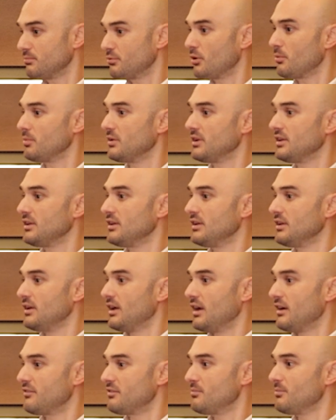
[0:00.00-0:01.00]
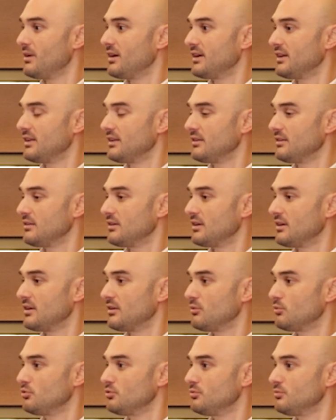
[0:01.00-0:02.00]
probably everybody
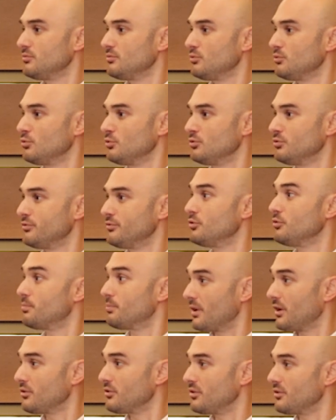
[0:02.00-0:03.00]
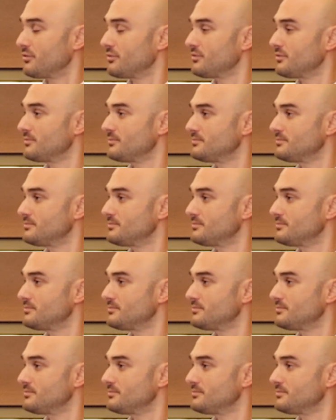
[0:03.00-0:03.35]
would feel proud of?